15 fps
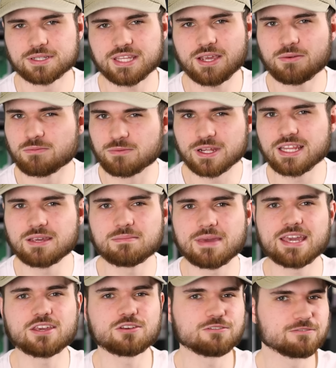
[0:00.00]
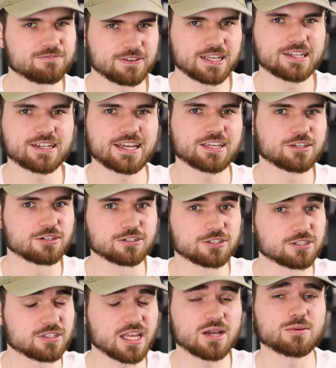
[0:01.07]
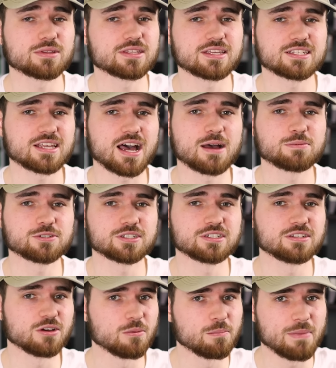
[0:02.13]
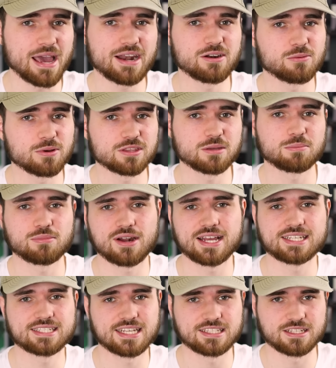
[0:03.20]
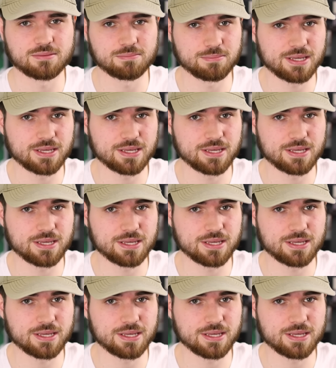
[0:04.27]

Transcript: But they really make you feel like you're stuck with this option no matter what the price ends up